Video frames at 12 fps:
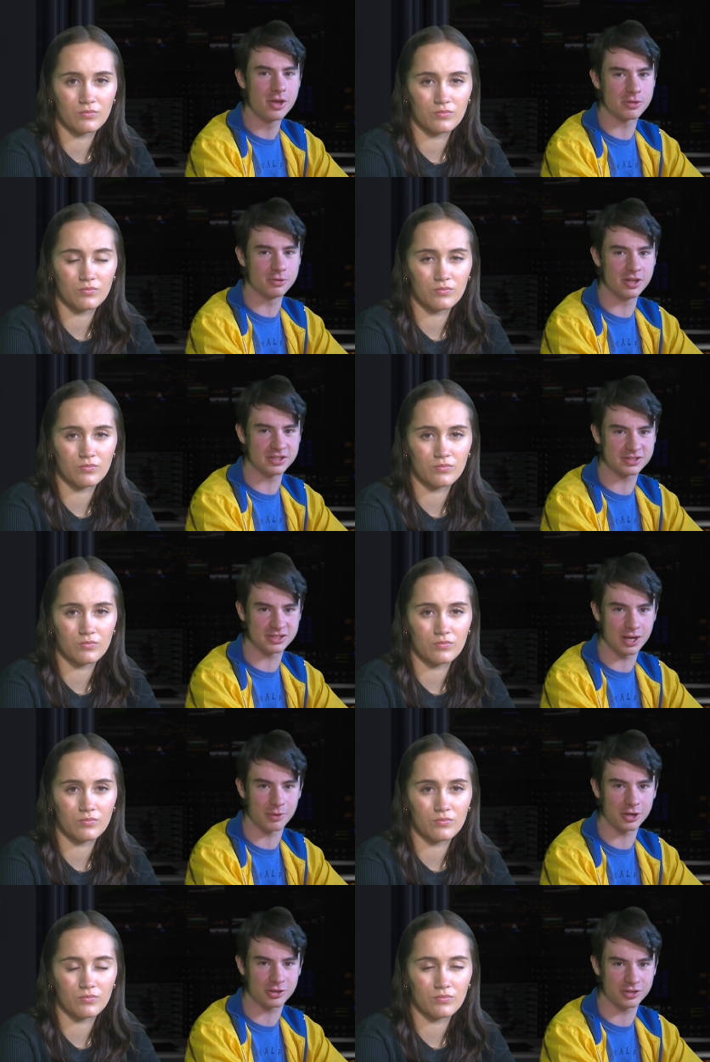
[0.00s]
Speaker 1: through the
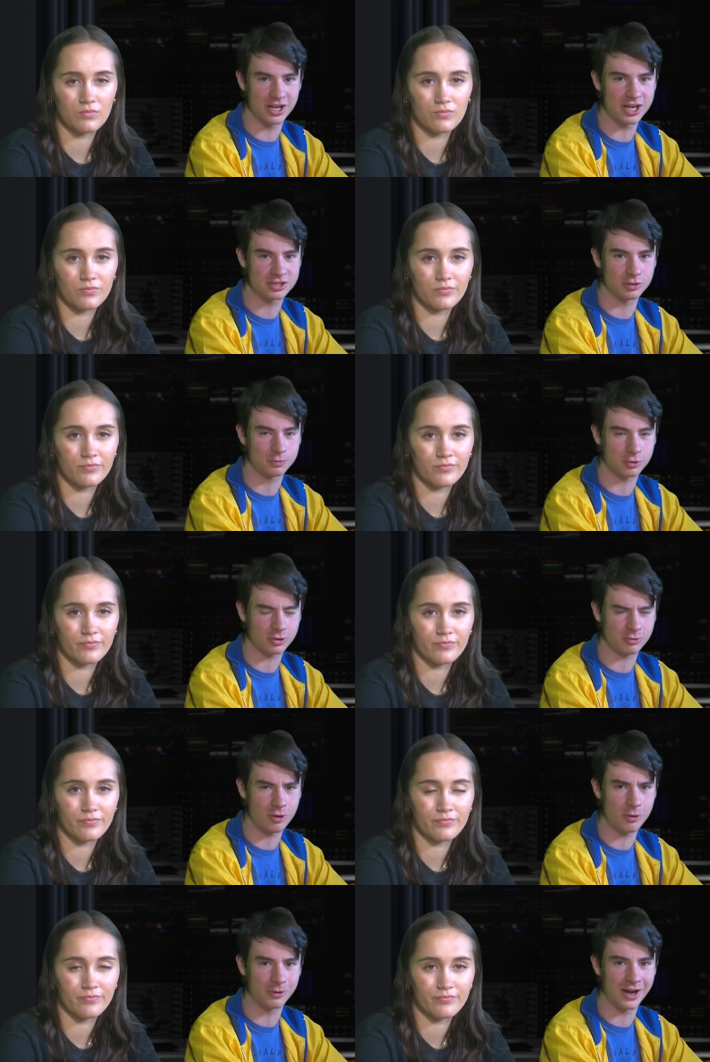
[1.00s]
Summer Credential
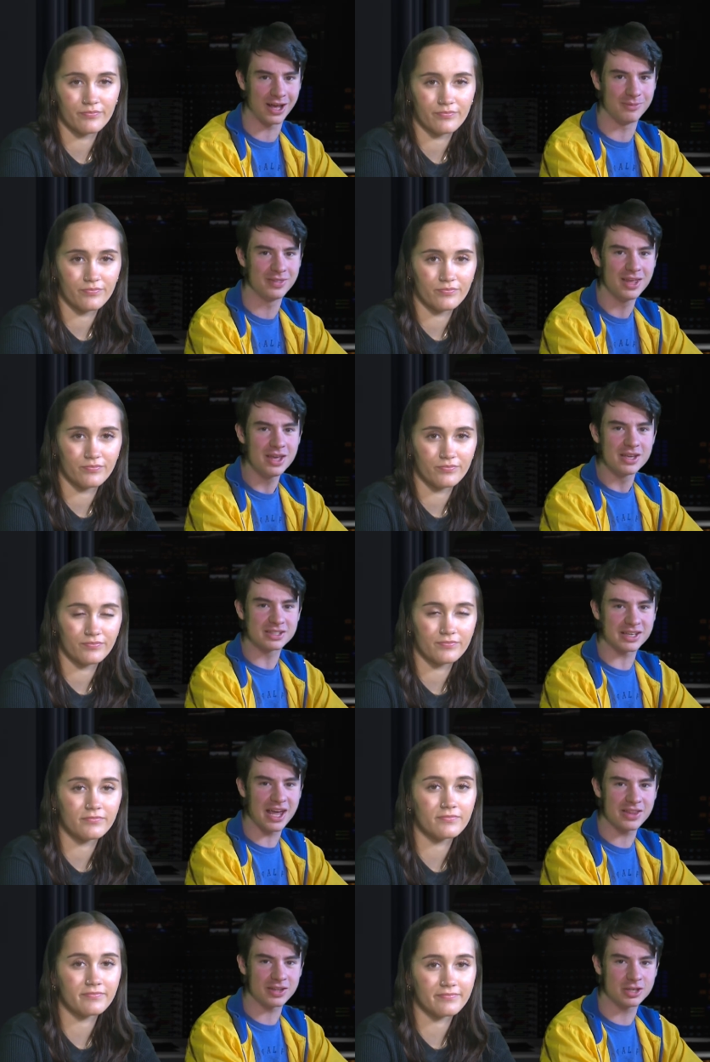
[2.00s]
Program.
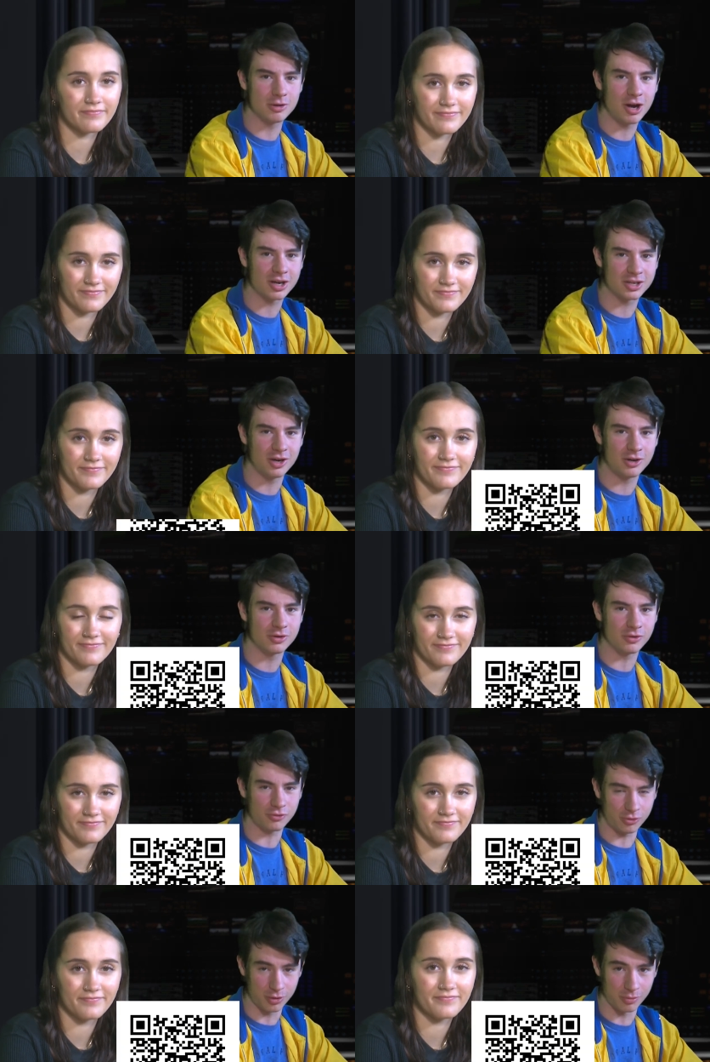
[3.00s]
Scan the QR
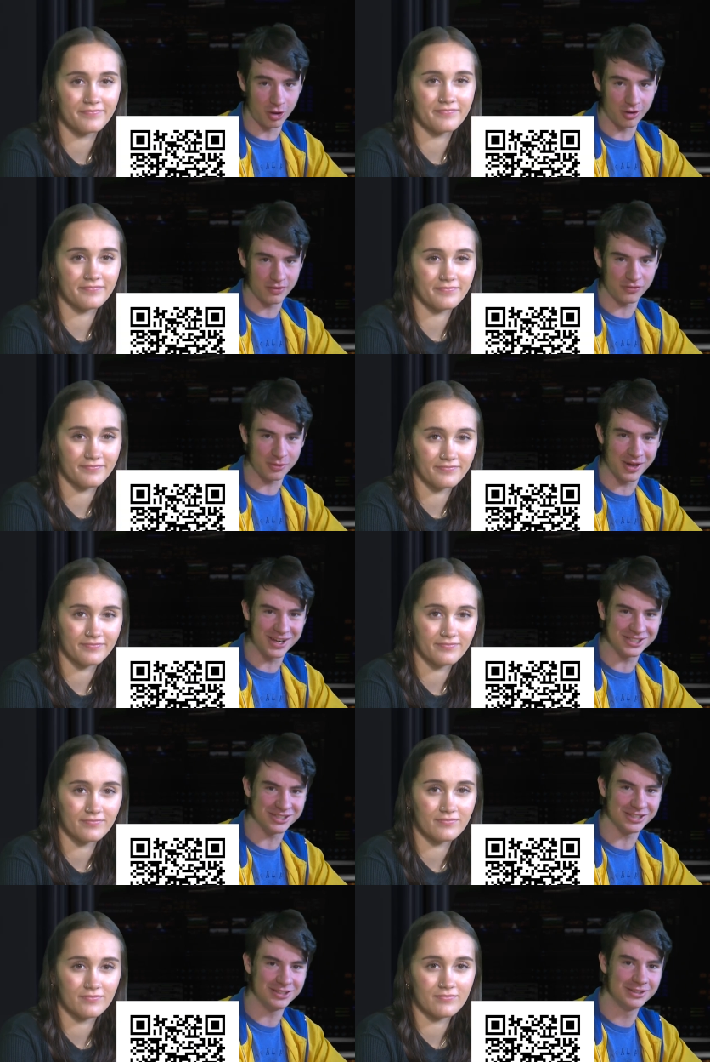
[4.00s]
code for more
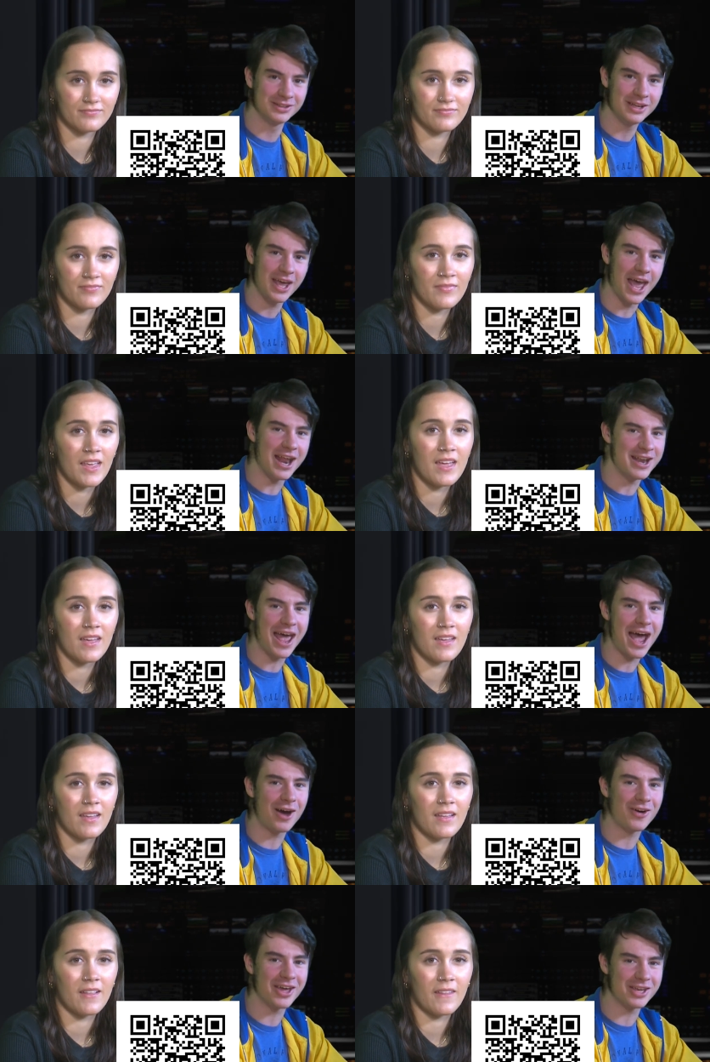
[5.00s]
information. And
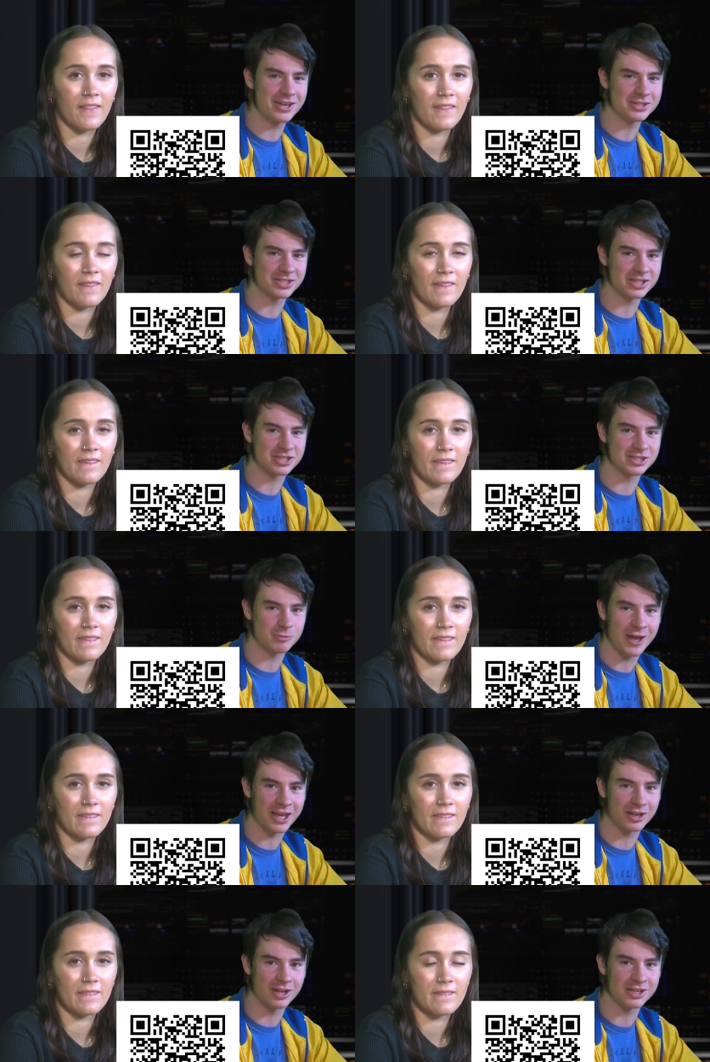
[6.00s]
now, here's a
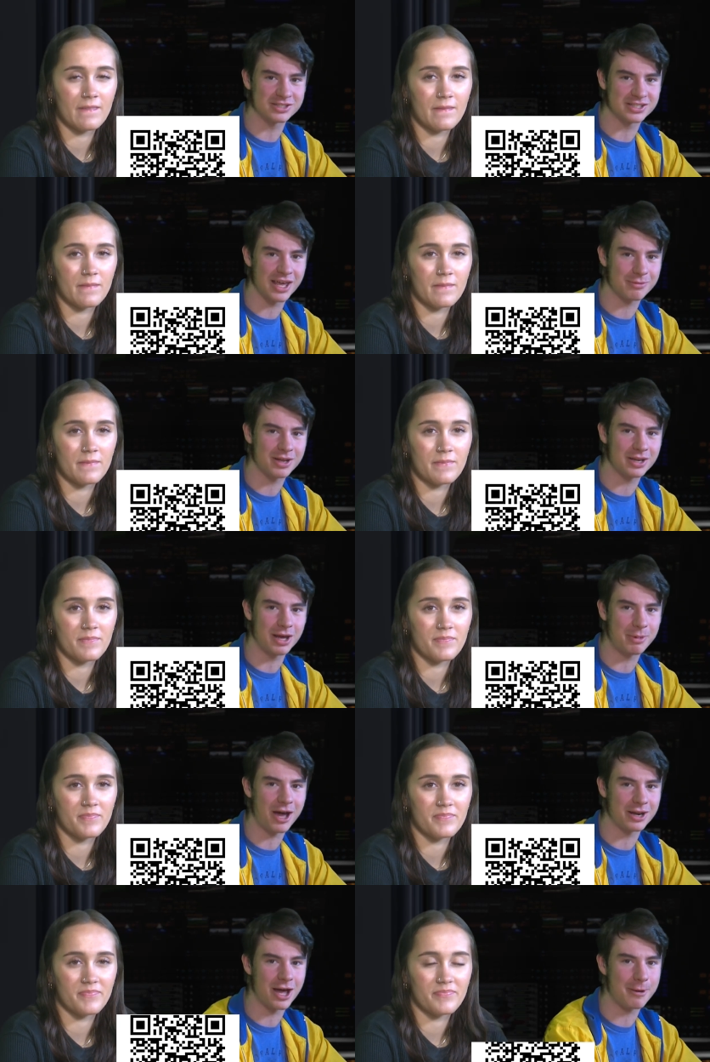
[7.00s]
swinging little segment
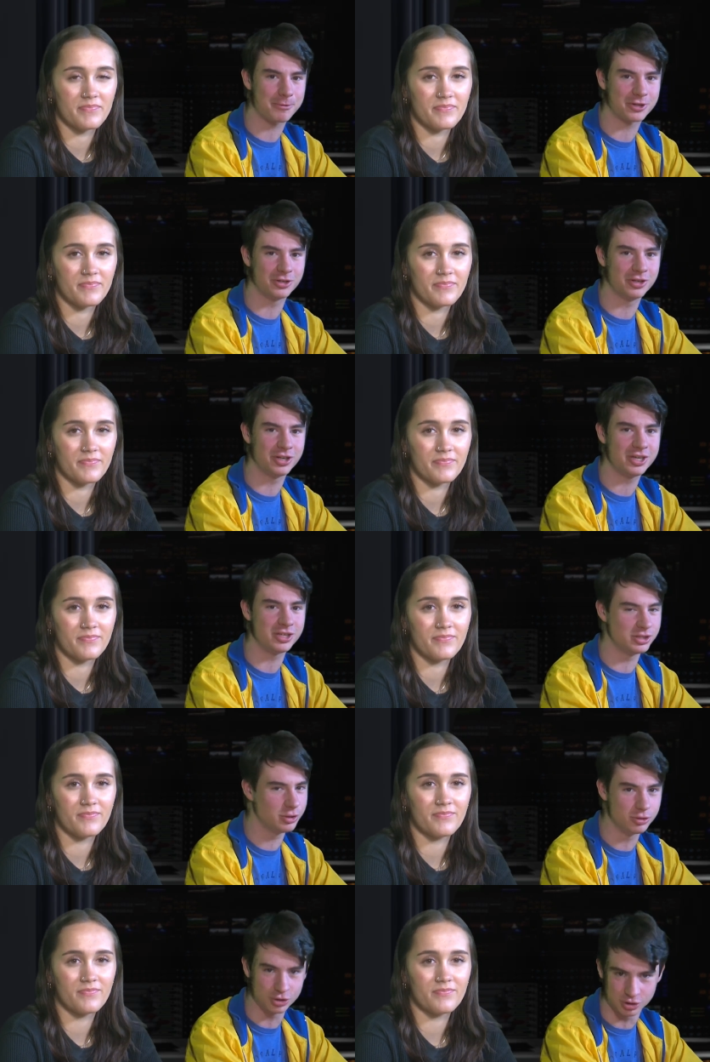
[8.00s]
about an opportunity
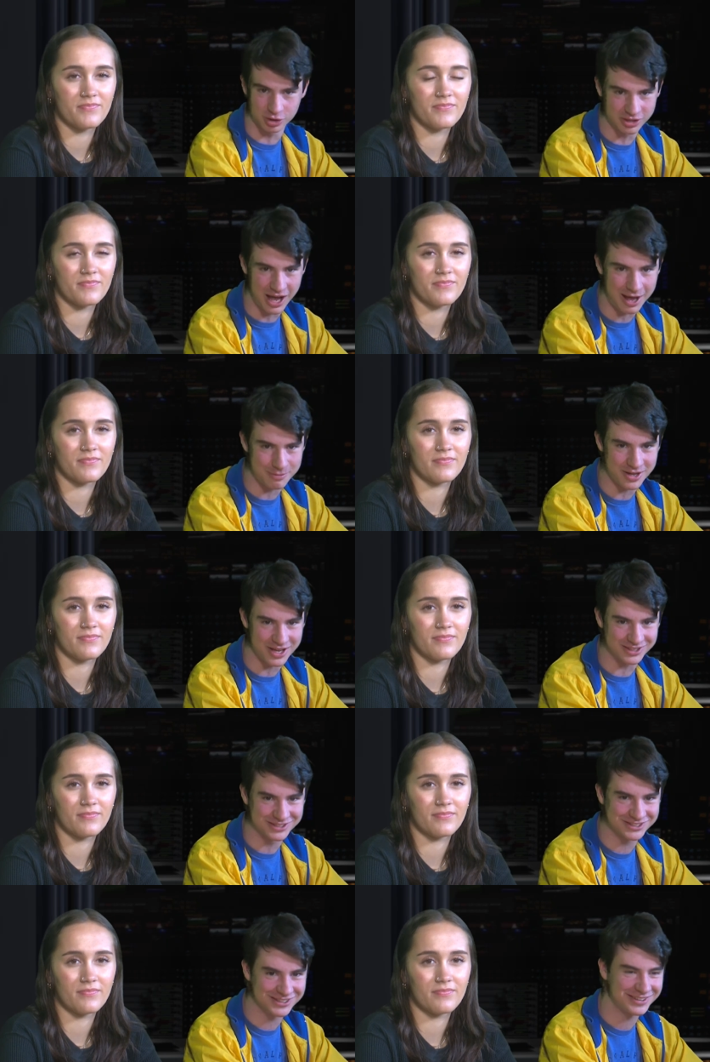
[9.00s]
you should not
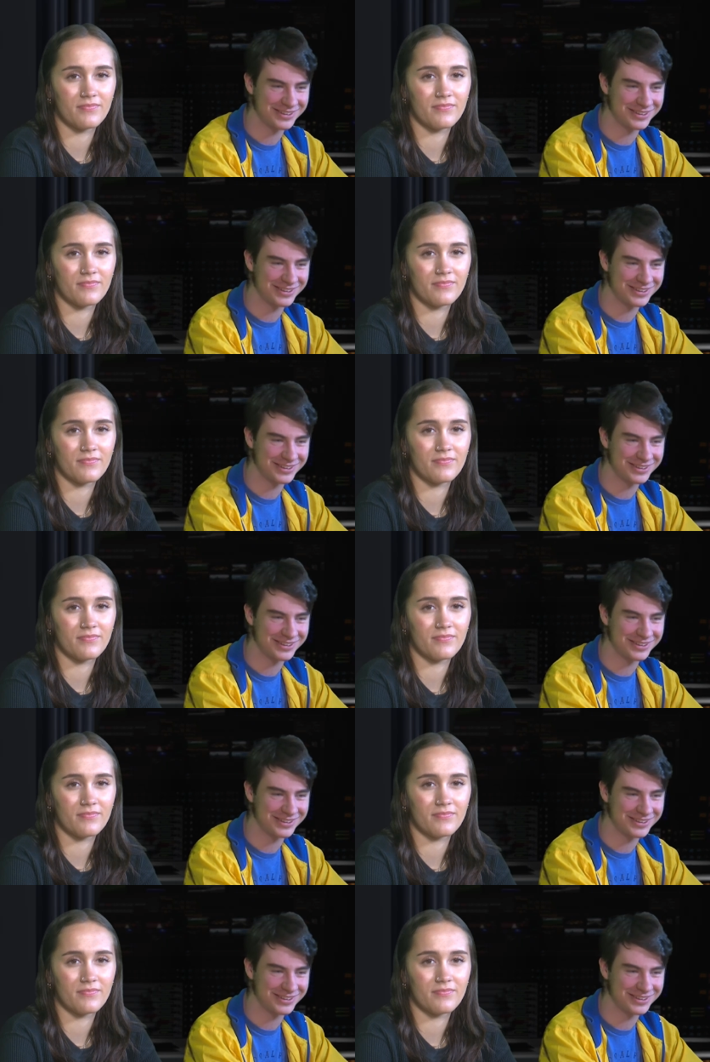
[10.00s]
miss.